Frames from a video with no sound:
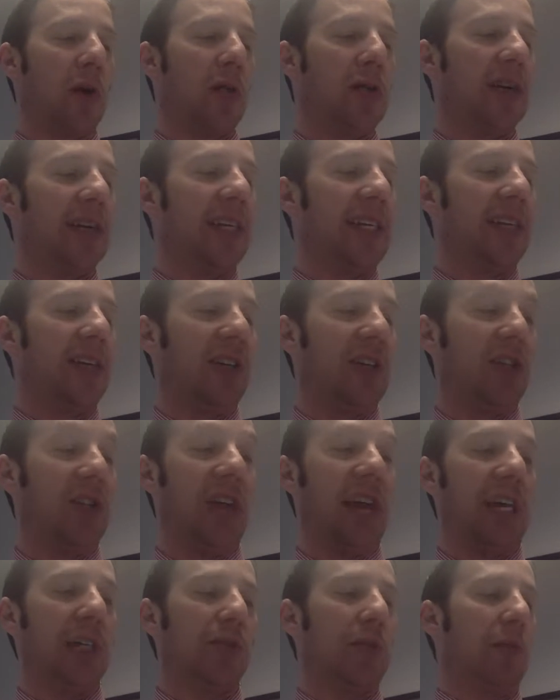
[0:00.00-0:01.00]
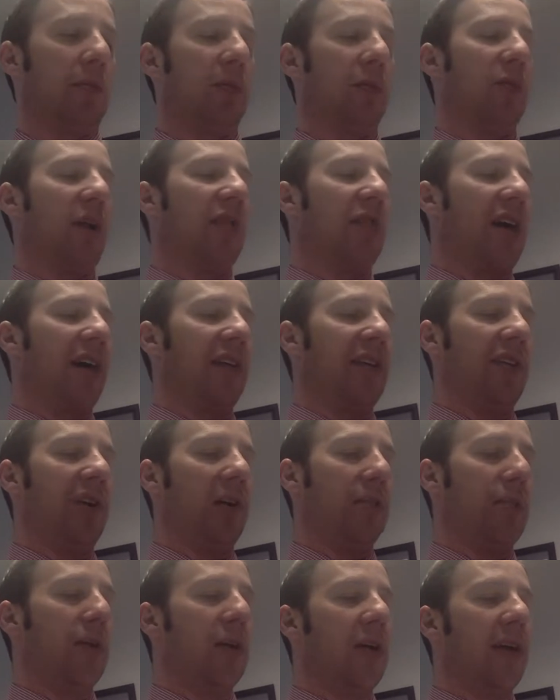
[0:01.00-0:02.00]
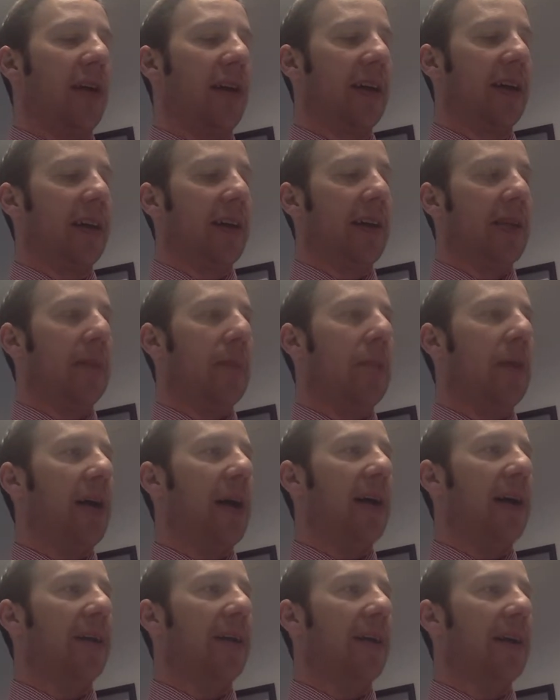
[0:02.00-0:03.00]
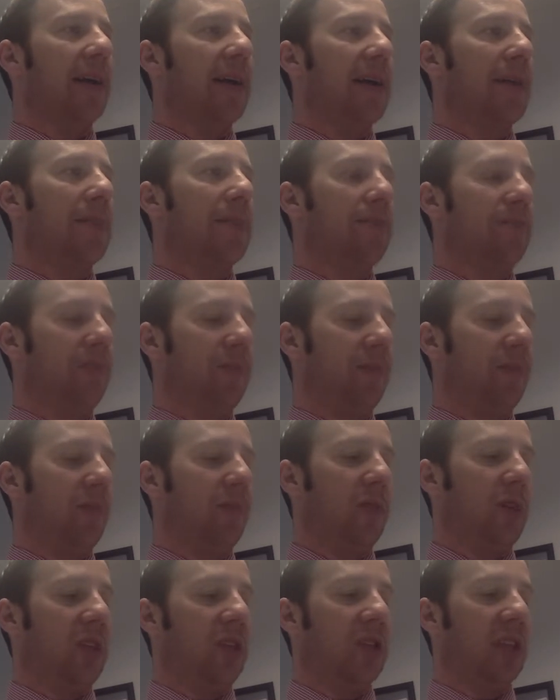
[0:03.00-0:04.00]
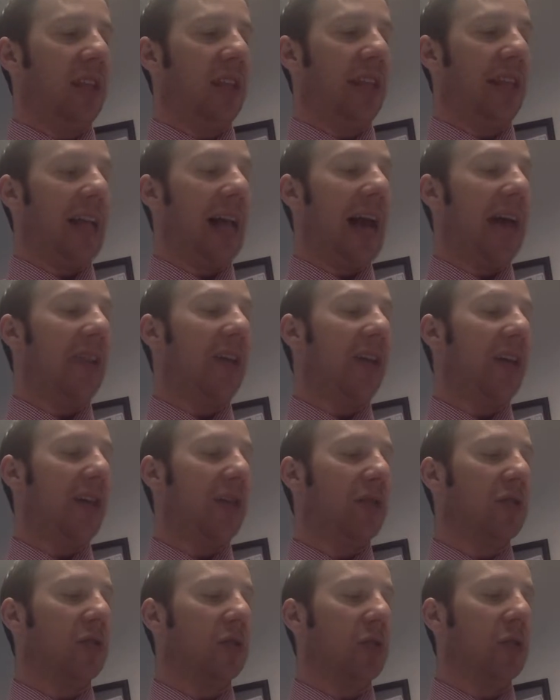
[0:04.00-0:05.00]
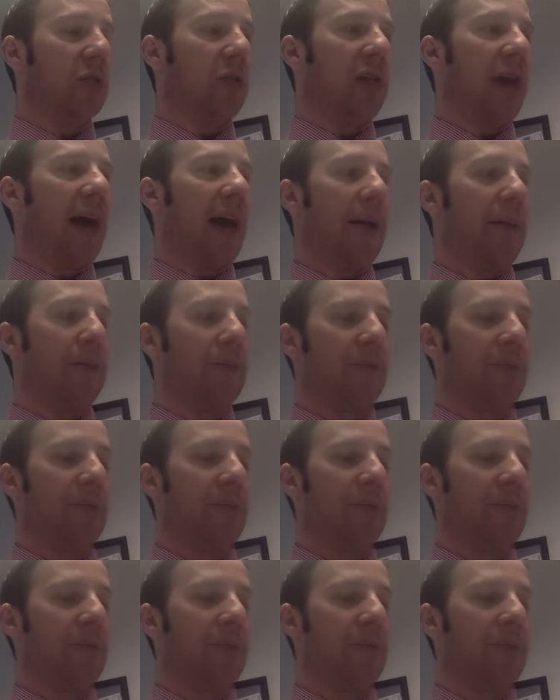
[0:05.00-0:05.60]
go into detail because you guys probably read that in your book, but there's a lot that goes through that